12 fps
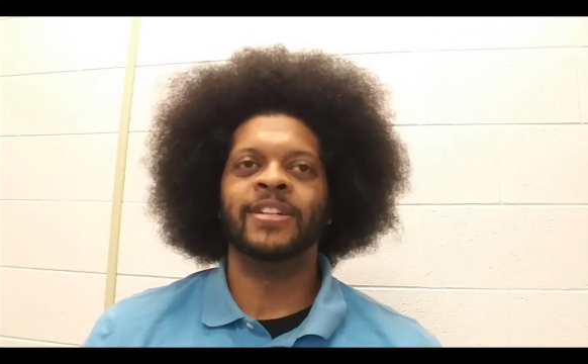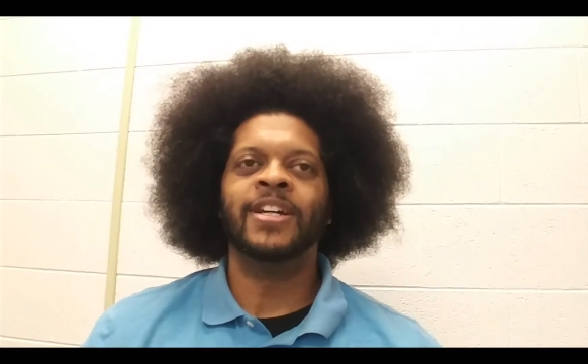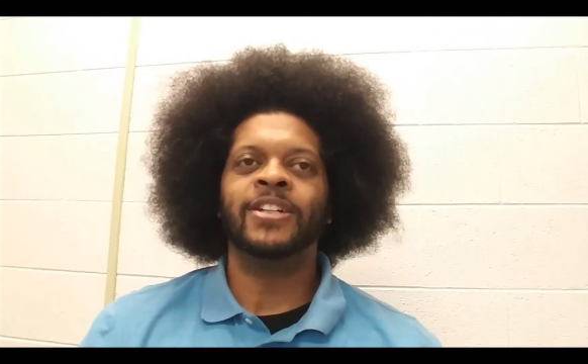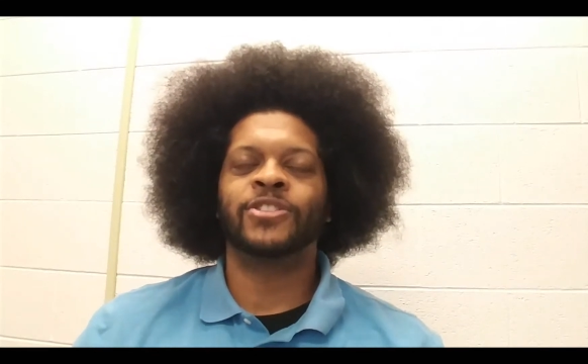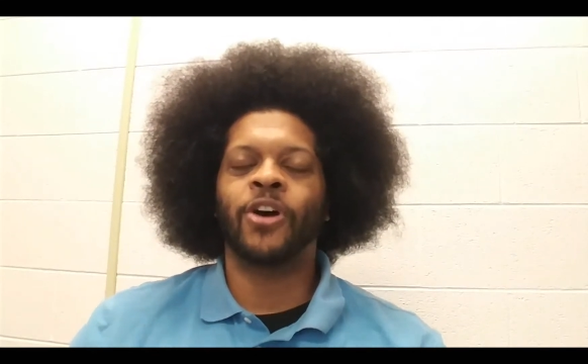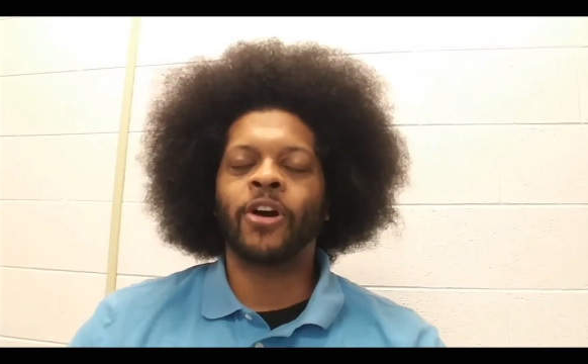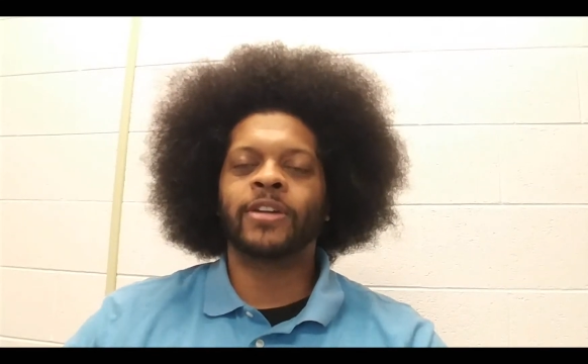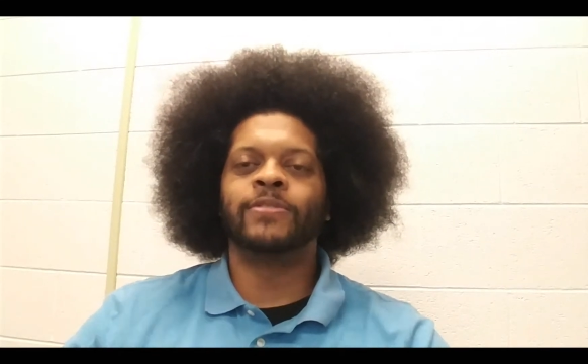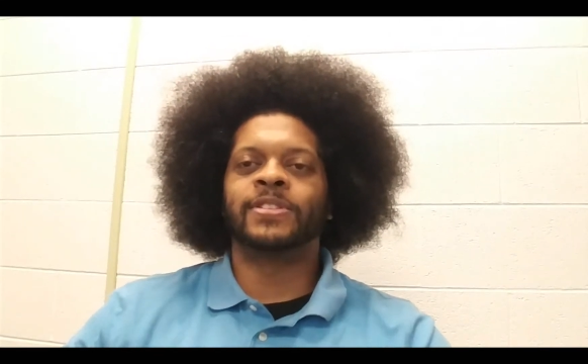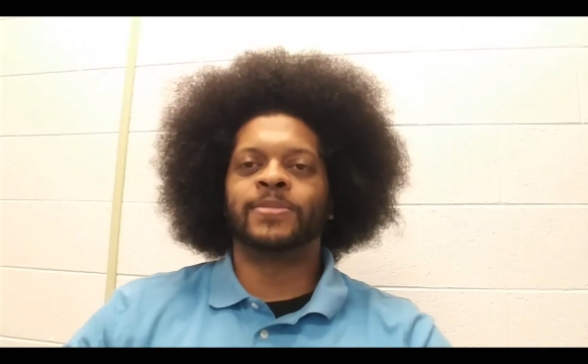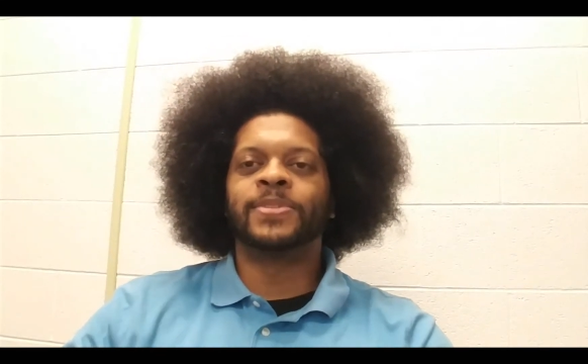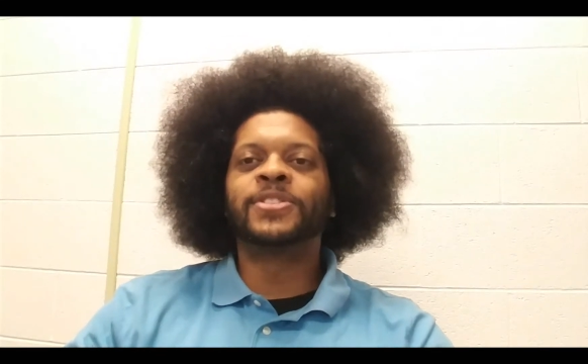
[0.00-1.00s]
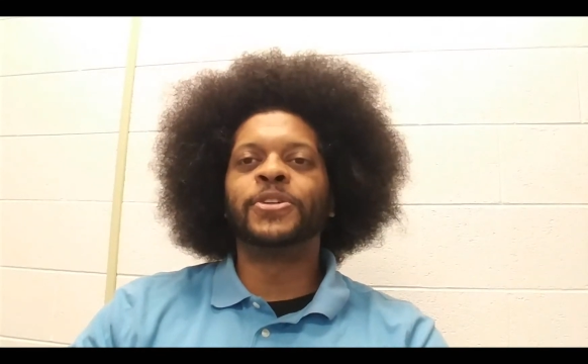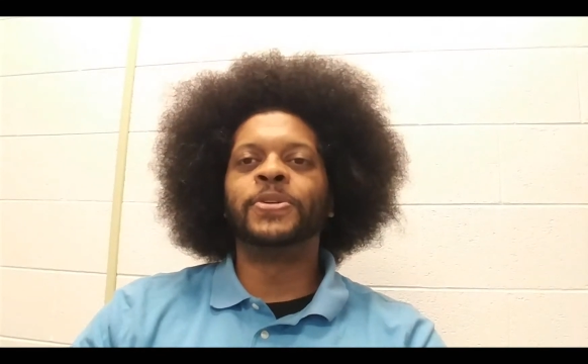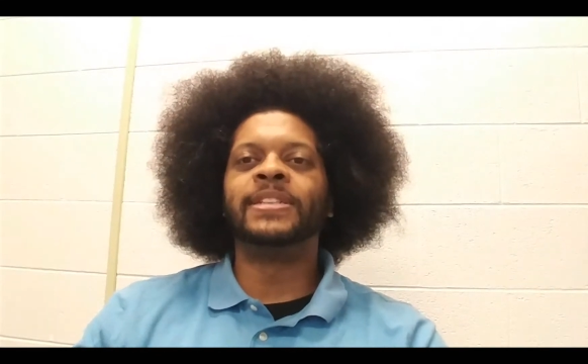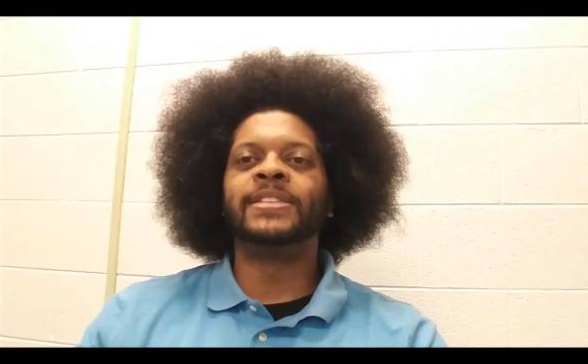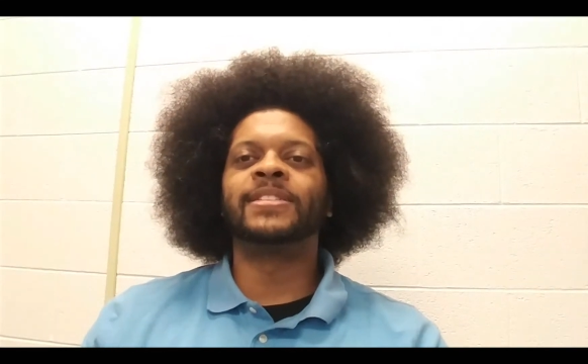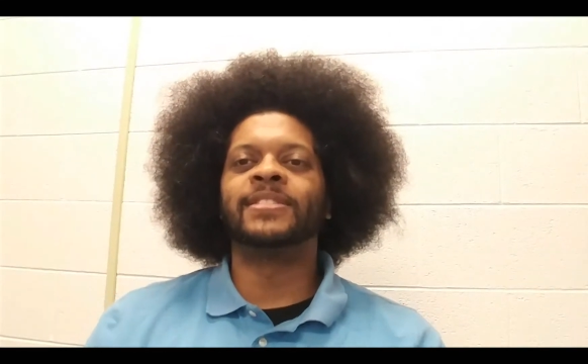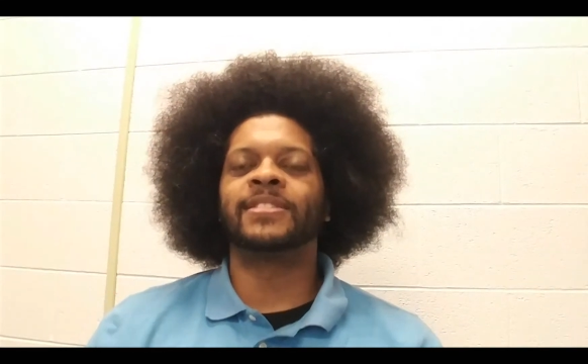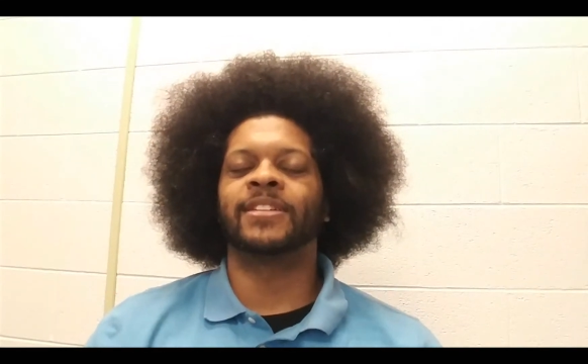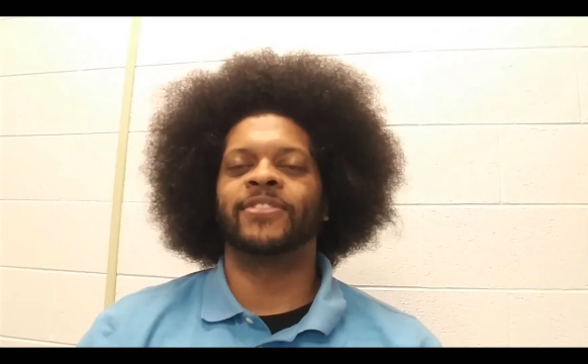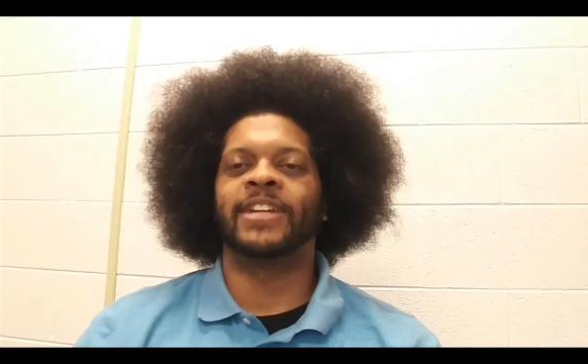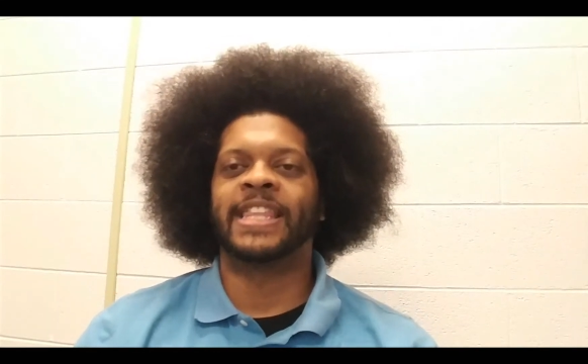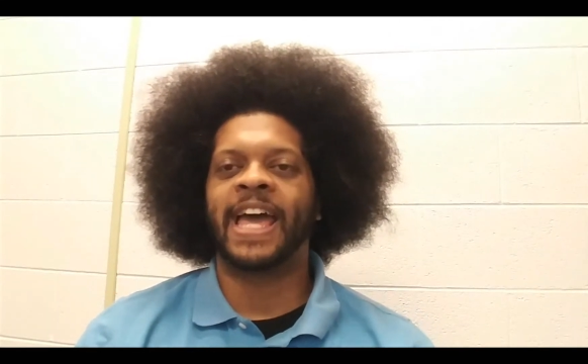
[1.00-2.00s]
and talking with some
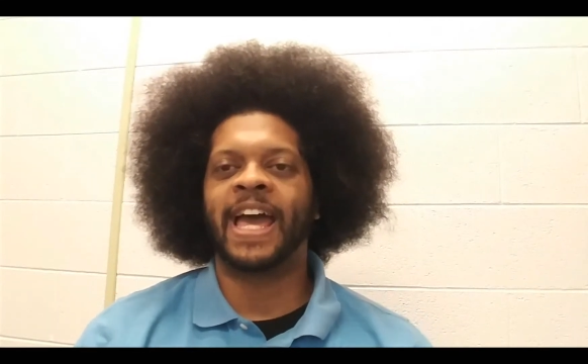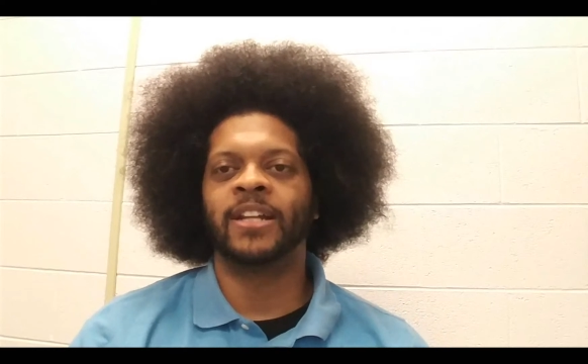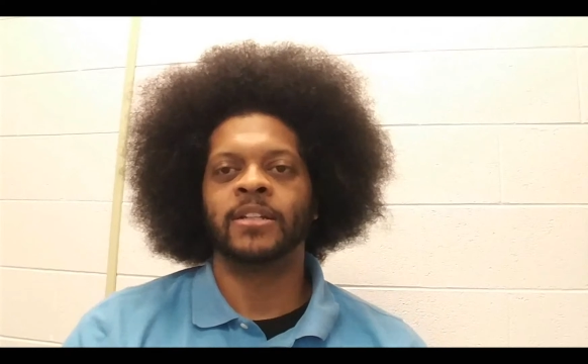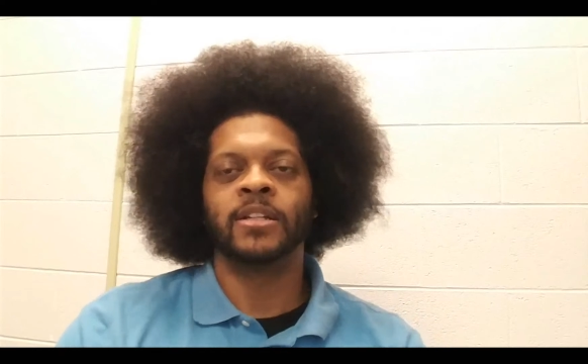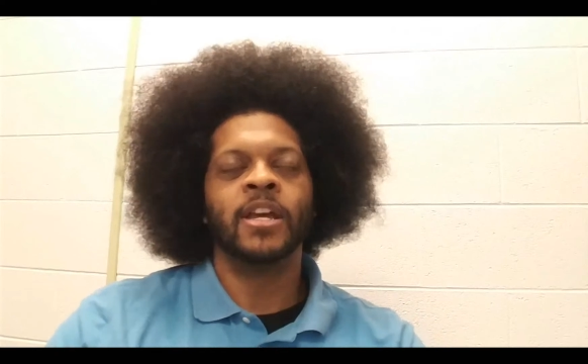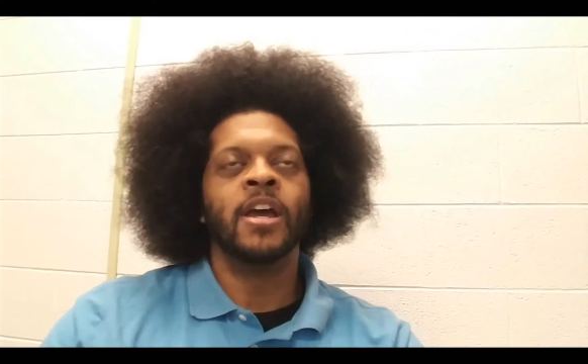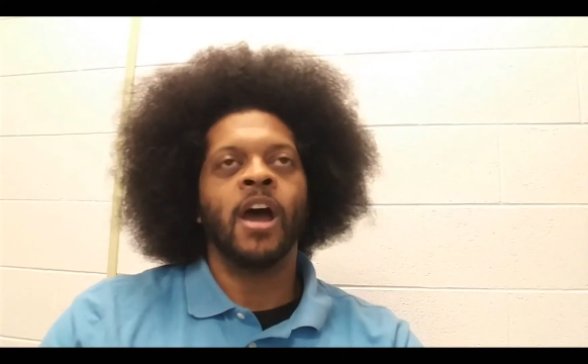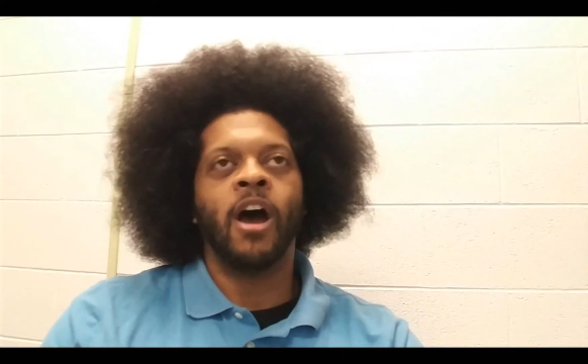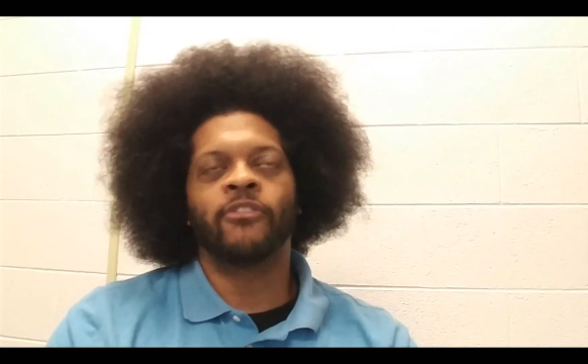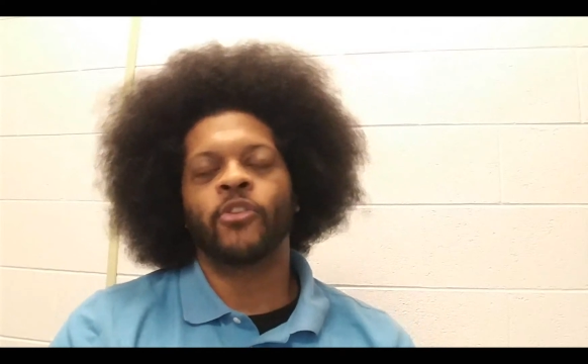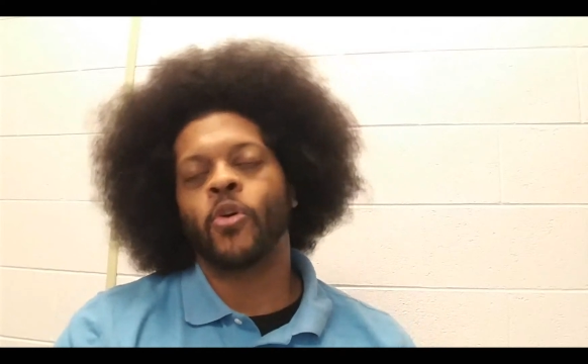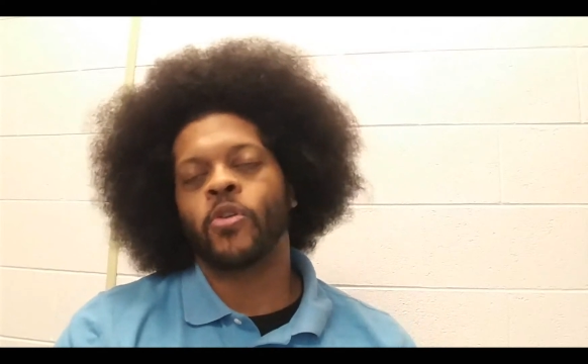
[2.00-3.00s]
students and stuff like that. And